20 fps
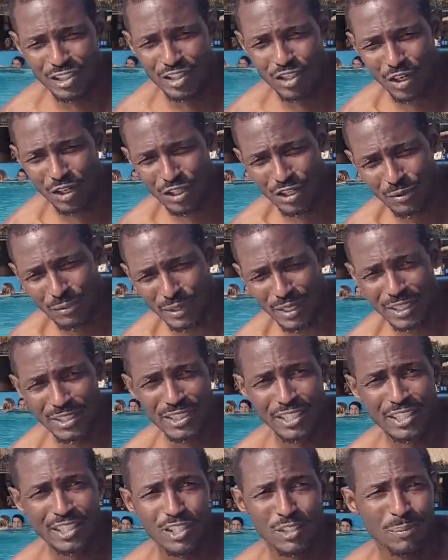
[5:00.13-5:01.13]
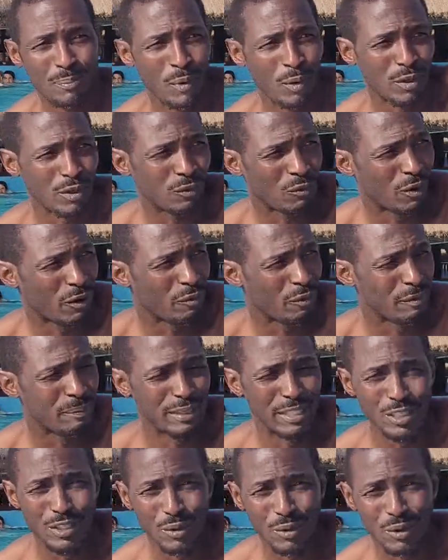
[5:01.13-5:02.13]
journeying with us and supporting what we've
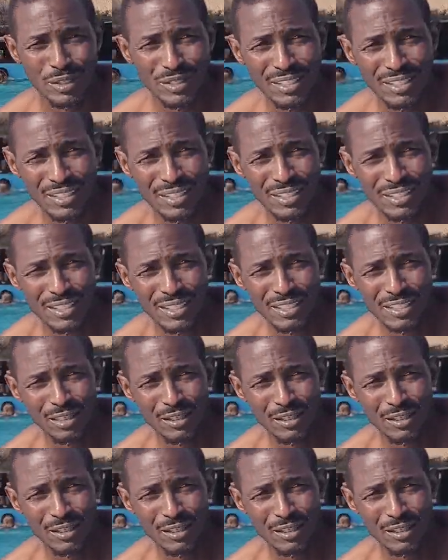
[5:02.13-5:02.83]
been doing, you